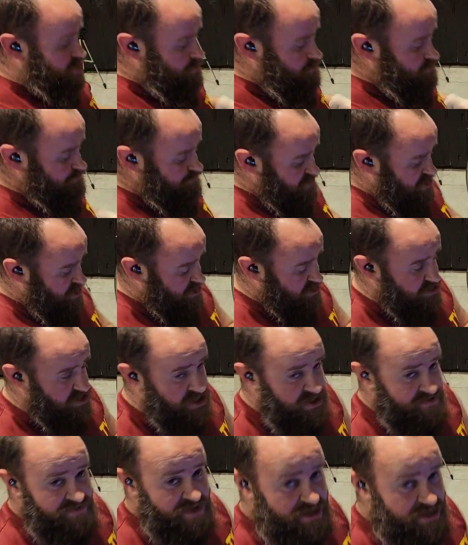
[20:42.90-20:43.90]
them. They can
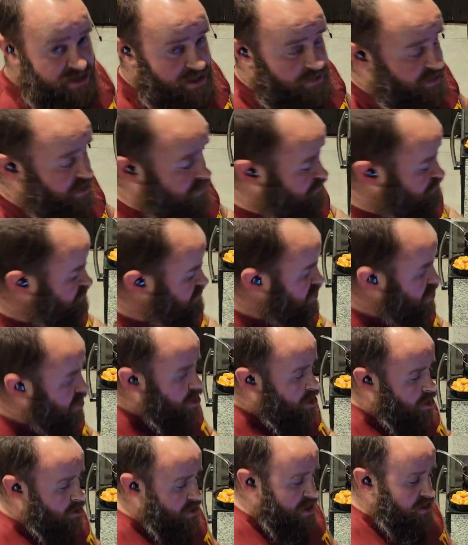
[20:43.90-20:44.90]
see if they can get them in.
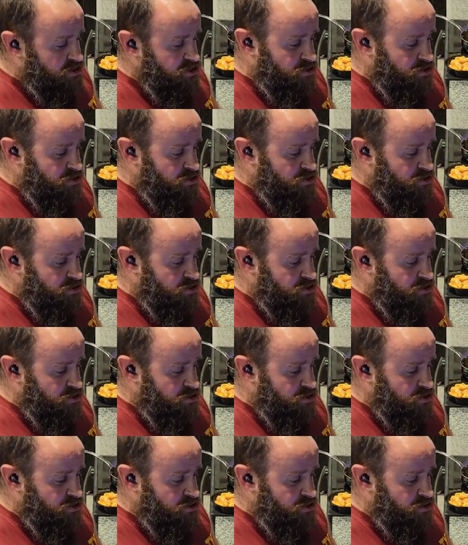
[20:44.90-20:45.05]
Okay,